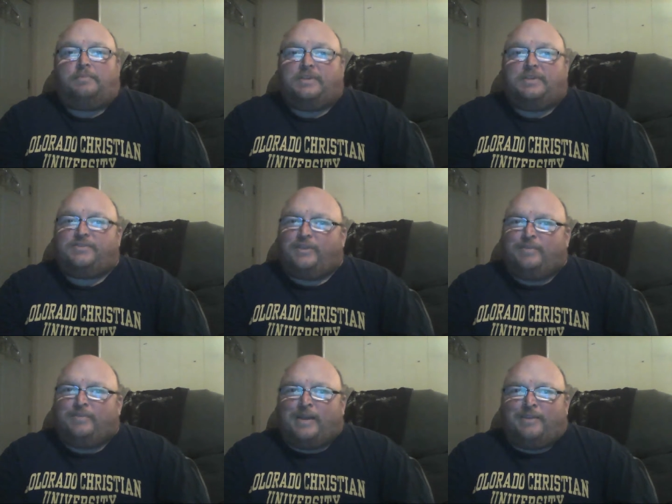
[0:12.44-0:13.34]
Please
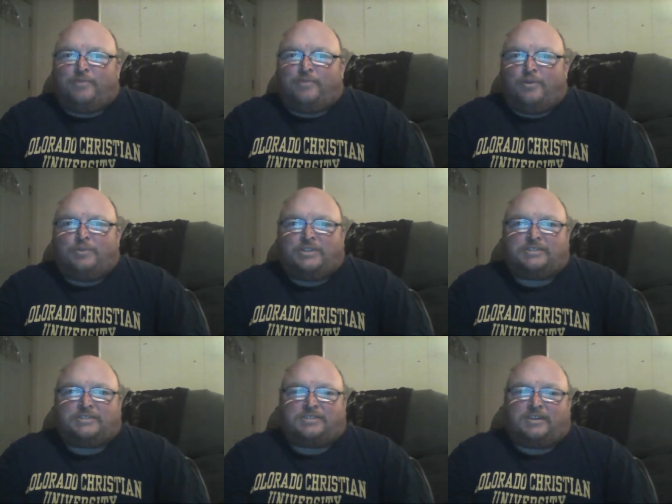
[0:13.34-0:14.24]
forgive my
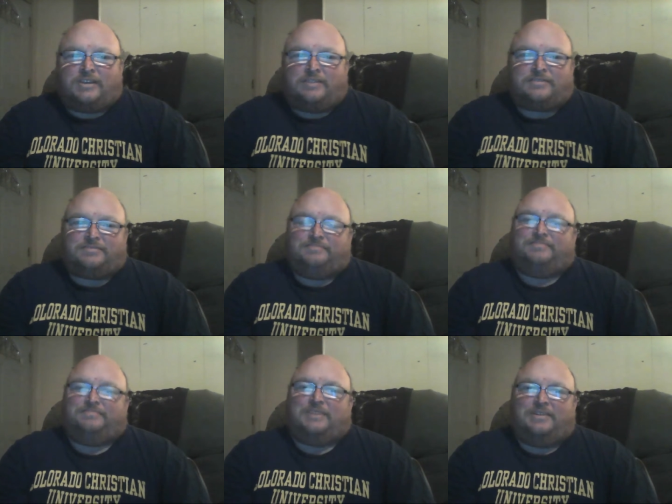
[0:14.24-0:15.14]
informalness, as
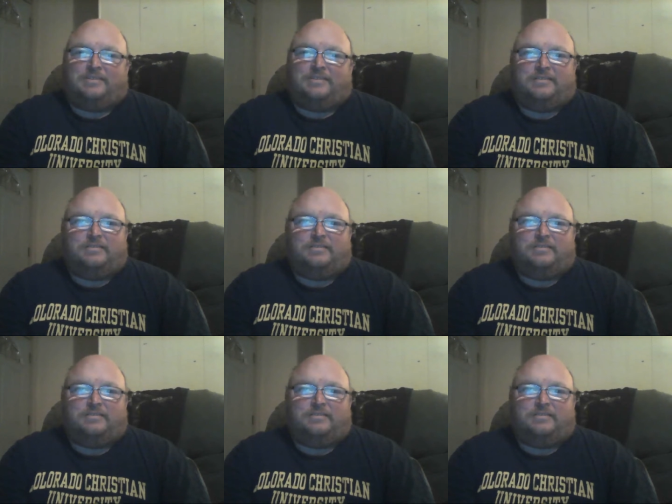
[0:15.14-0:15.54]
the